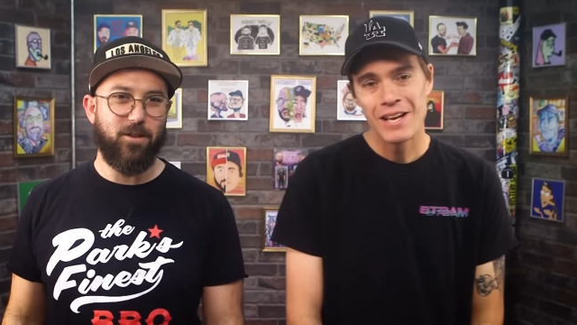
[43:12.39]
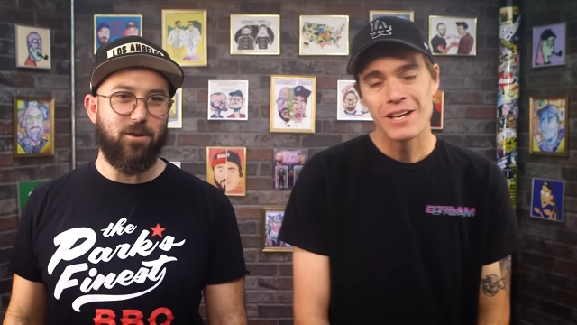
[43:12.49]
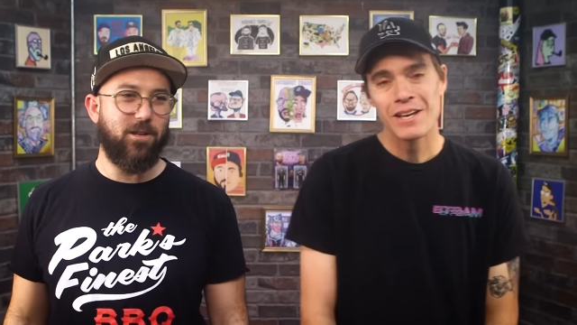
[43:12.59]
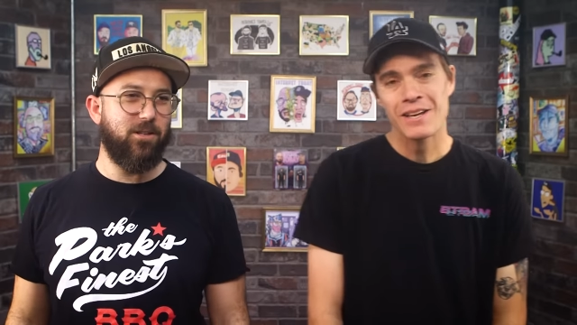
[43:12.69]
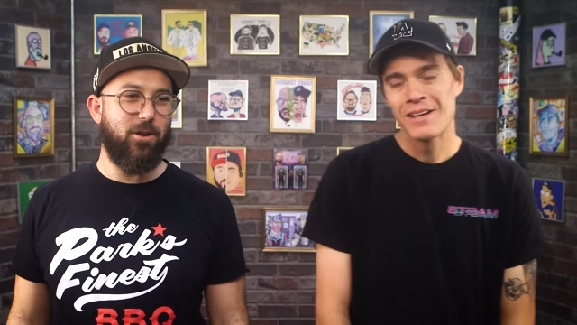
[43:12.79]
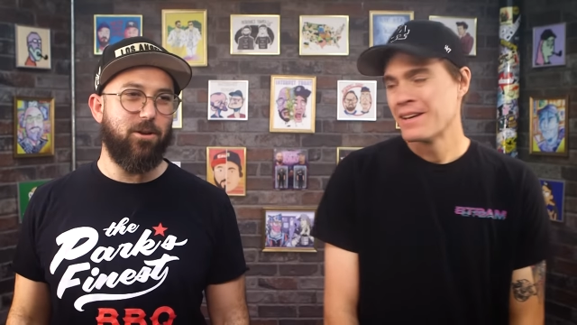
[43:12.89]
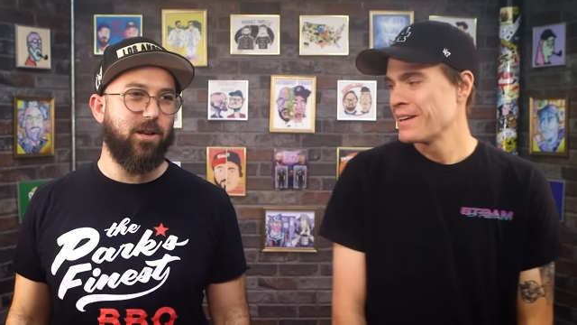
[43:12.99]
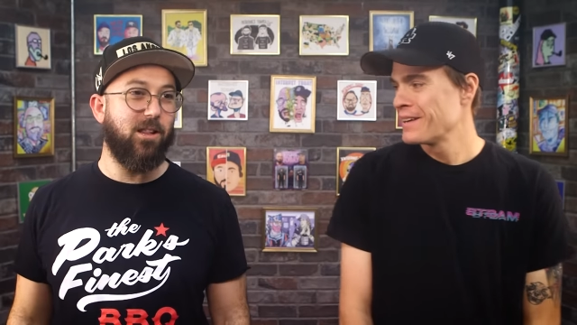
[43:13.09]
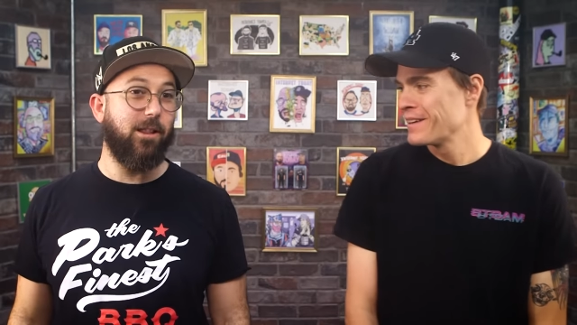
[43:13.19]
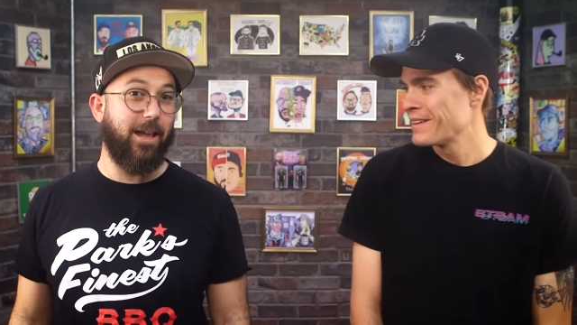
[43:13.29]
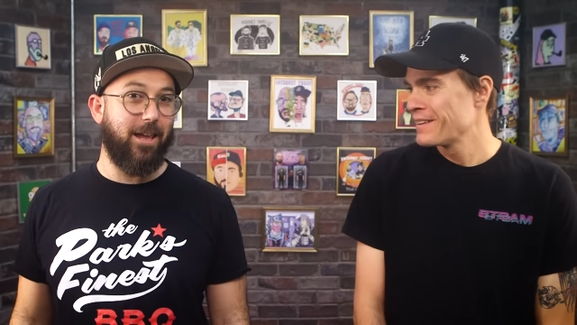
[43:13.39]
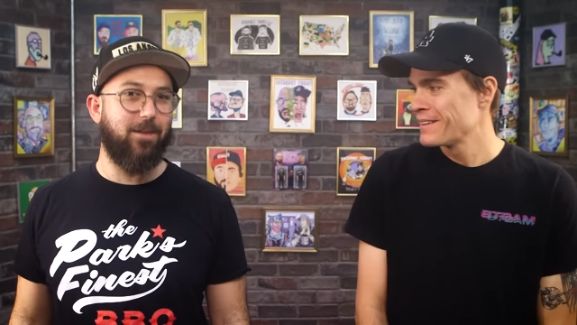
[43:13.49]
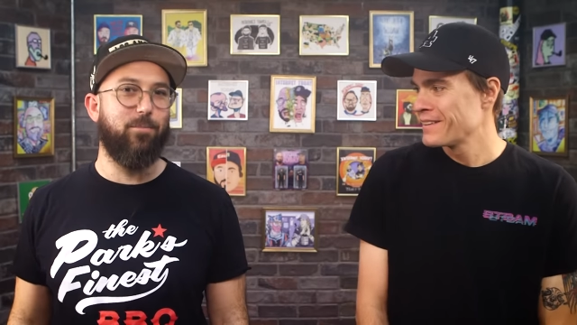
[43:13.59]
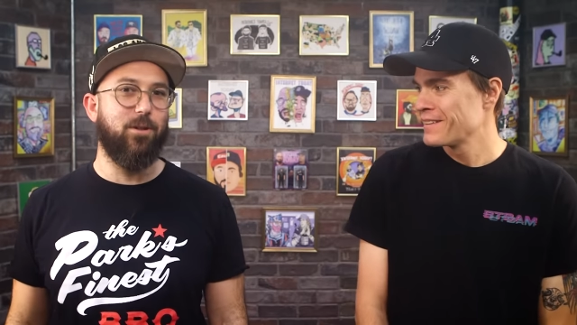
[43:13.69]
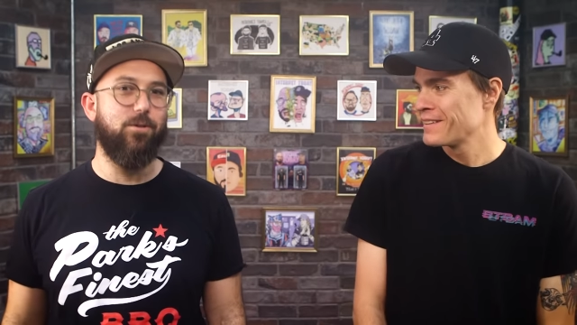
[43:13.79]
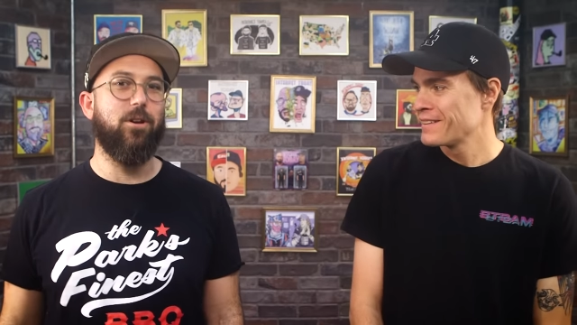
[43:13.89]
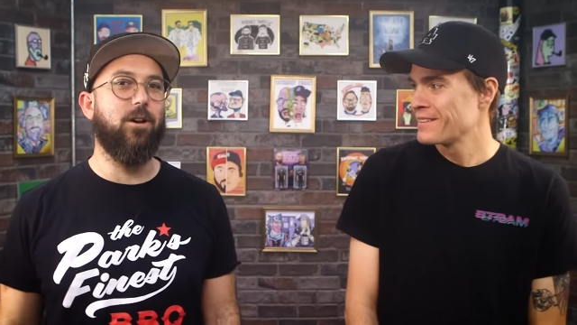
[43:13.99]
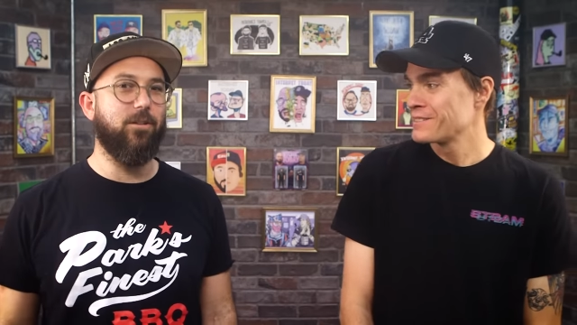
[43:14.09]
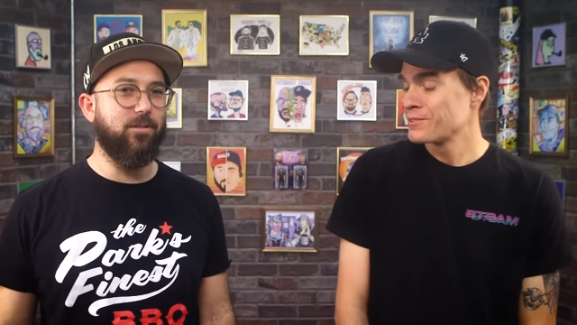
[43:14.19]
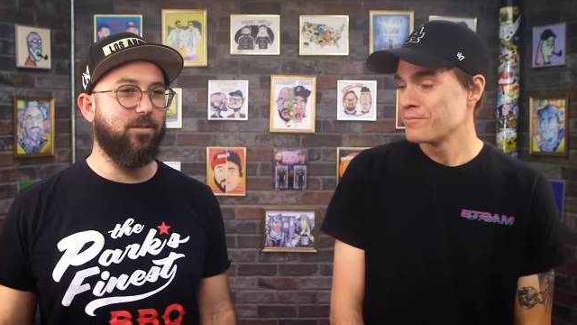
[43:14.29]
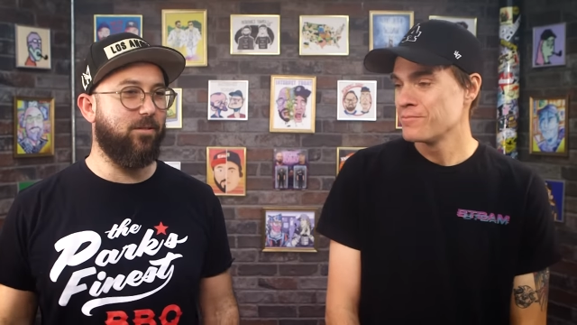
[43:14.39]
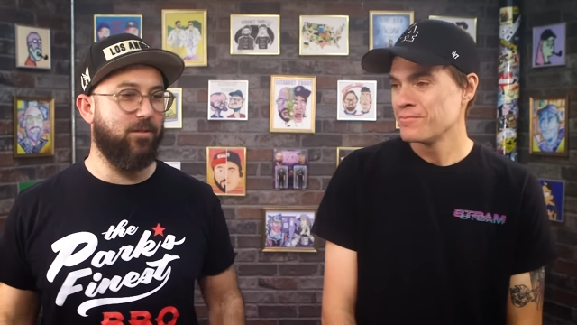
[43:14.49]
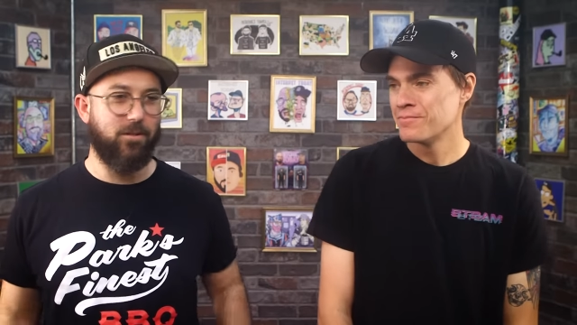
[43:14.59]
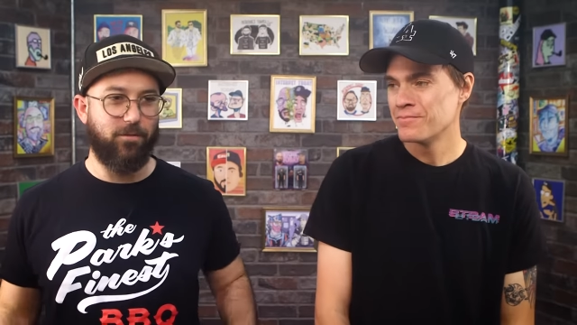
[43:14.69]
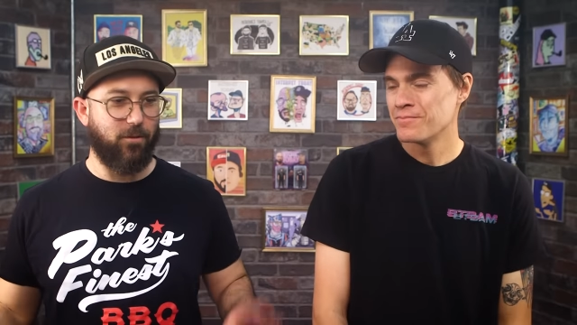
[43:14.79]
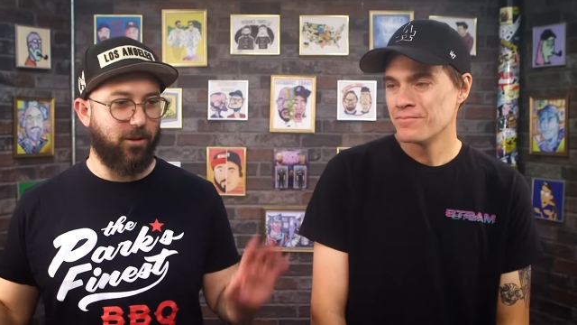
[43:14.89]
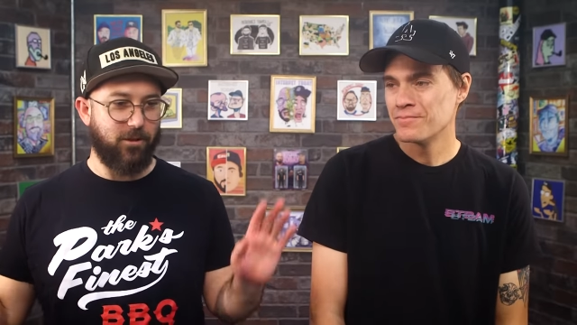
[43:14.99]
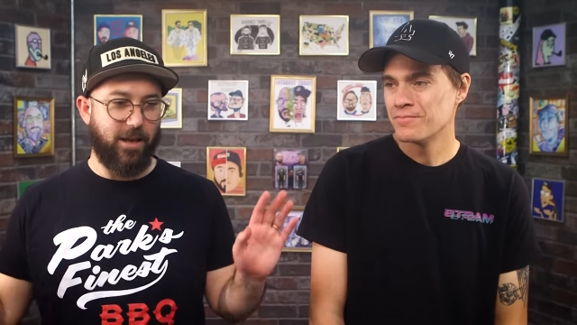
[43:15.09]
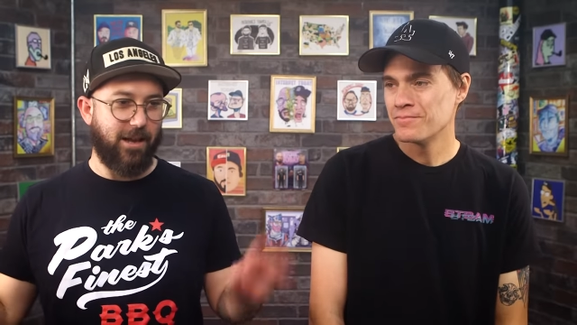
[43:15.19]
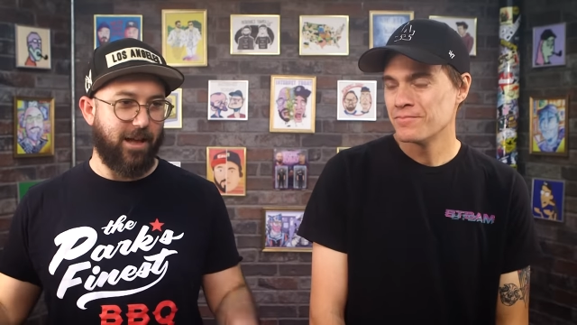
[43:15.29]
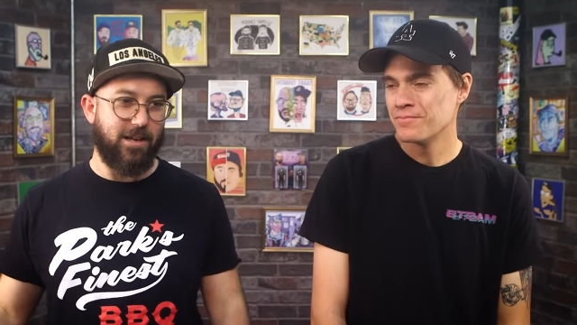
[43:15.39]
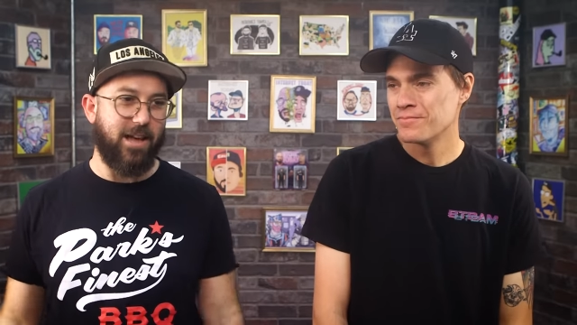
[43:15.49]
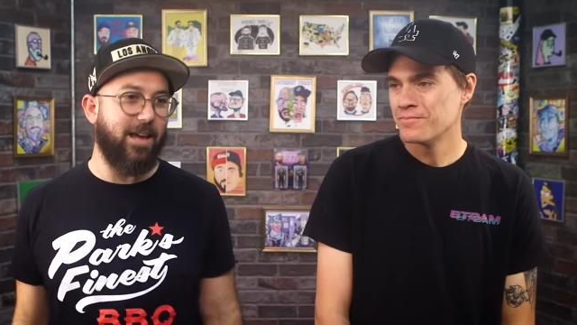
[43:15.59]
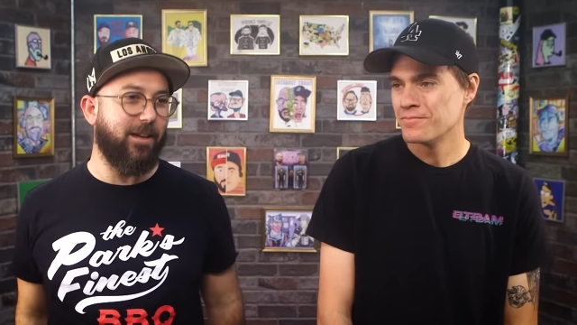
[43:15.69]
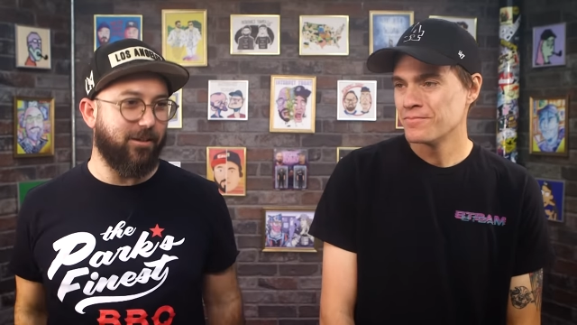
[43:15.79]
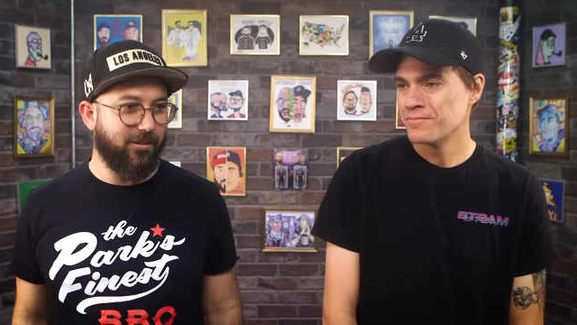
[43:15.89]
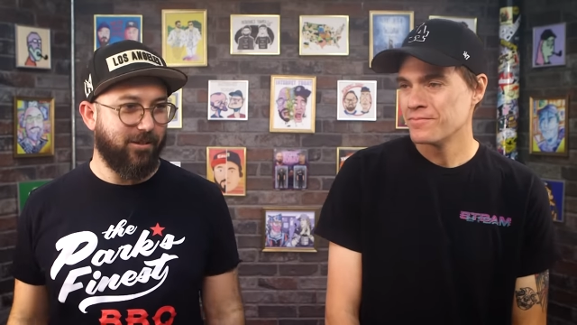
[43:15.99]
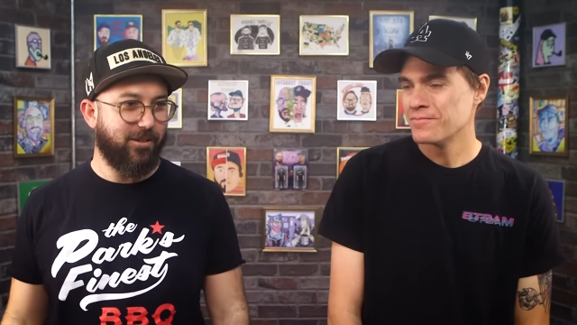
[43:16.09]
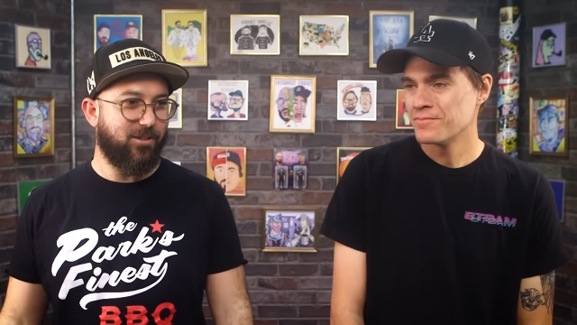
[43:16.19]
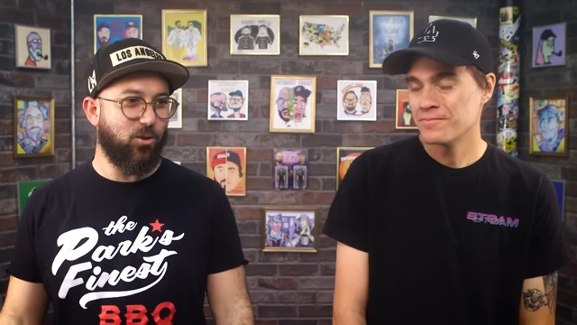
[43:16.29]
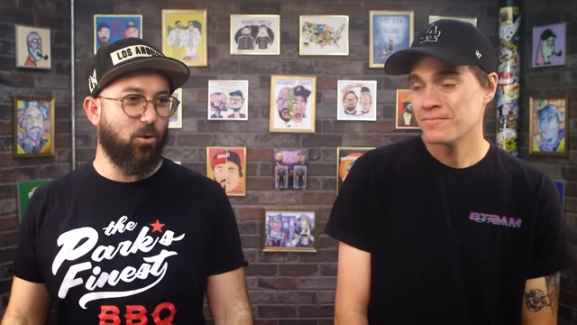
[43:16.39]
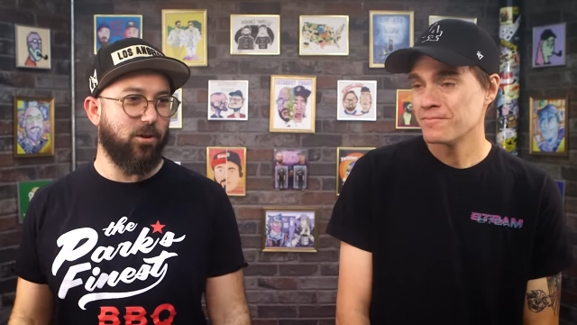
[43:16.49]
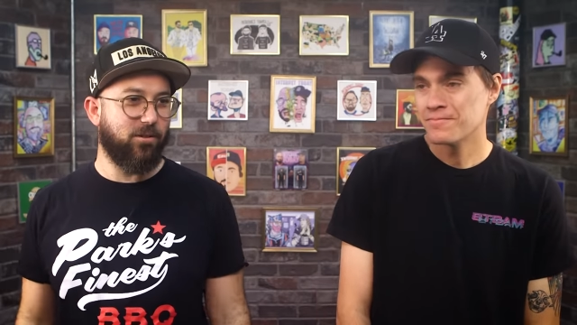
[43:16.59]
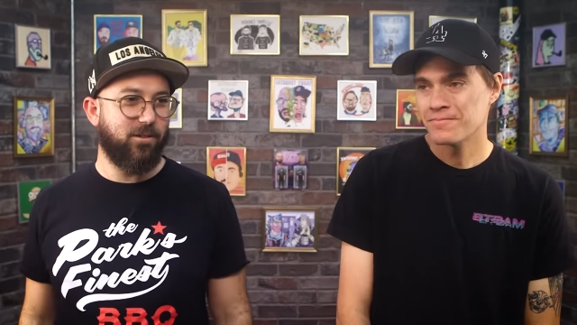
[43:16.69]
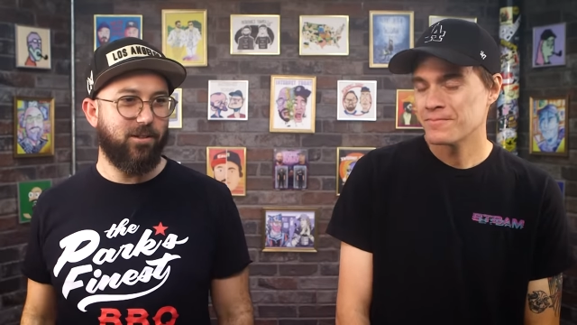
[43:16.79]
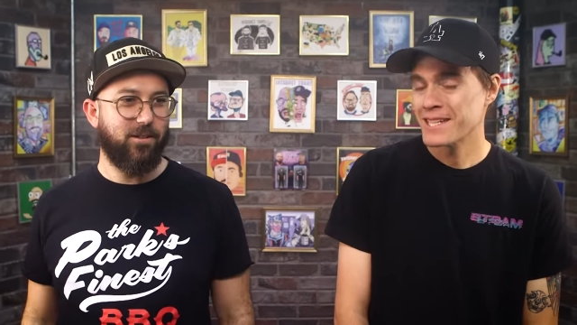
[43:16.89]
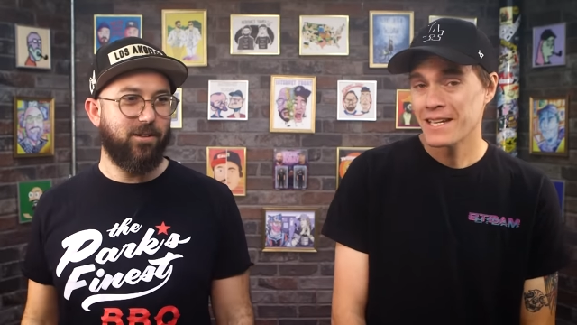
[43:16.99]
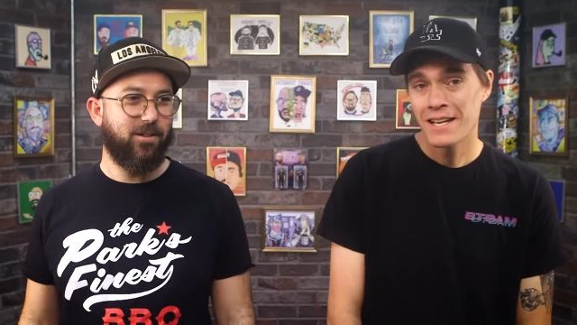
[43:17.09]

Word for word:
Speaker 1: You can you can claim the Yukon is take it. It's yours.